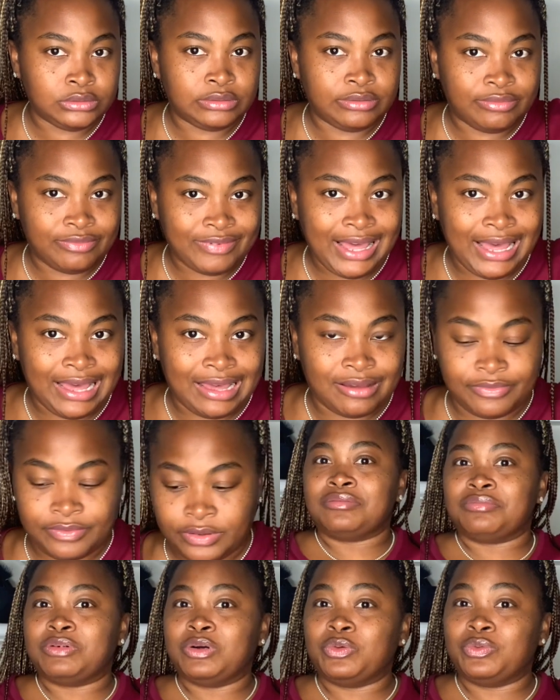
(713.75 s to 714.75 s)
Five.
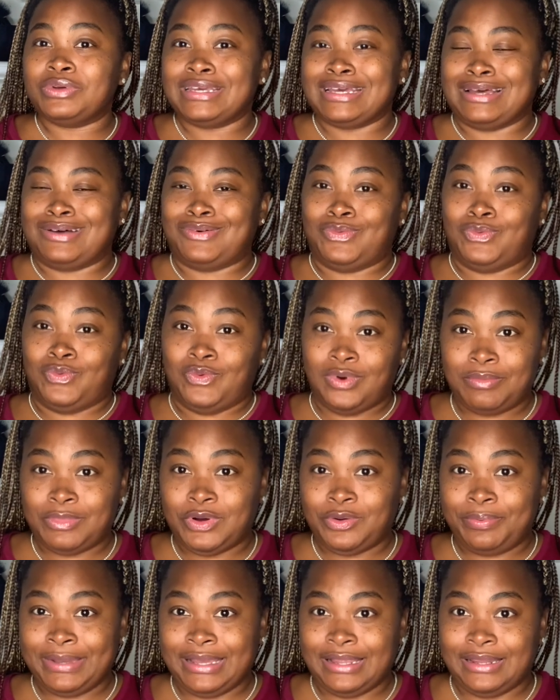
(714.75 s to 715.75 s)
But we have one more
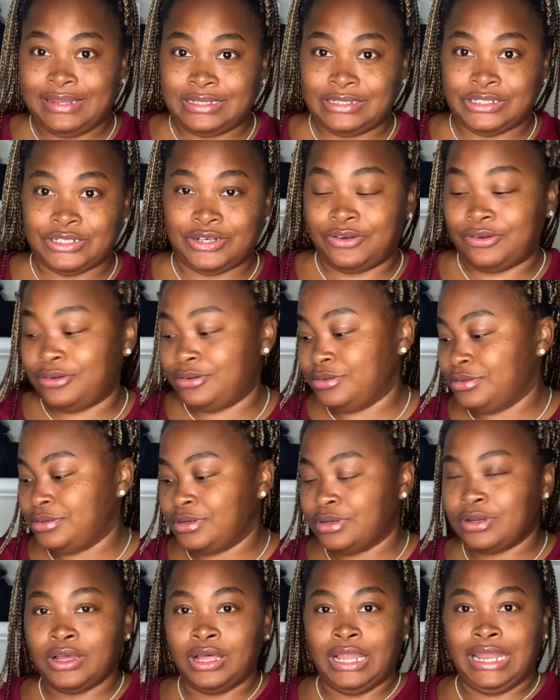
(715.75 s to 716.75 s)
palette, y'all.
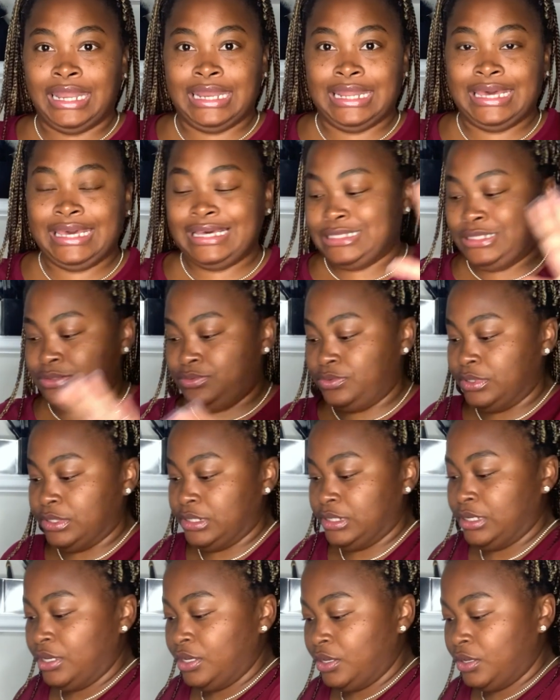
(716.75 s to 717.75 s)
Last one,
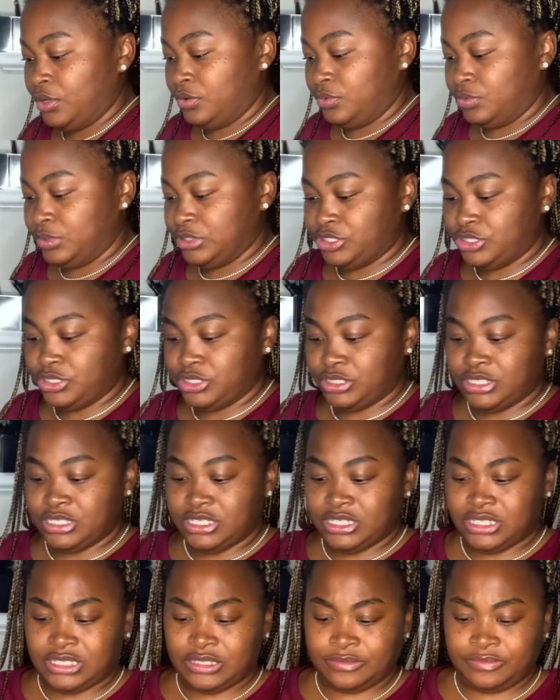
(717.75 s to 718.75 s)
which is
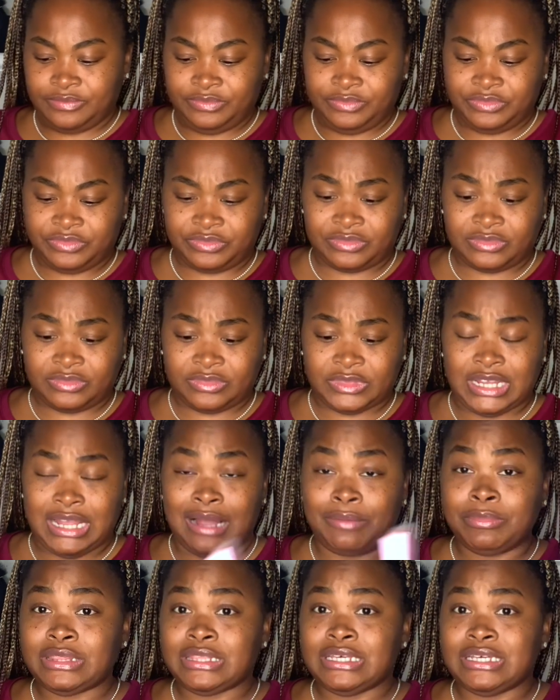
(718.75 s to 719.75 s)
this i
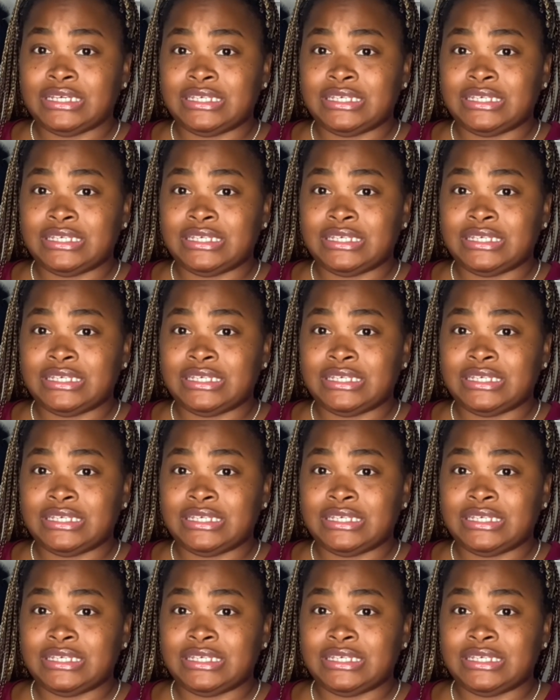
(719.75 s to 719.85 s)
don't think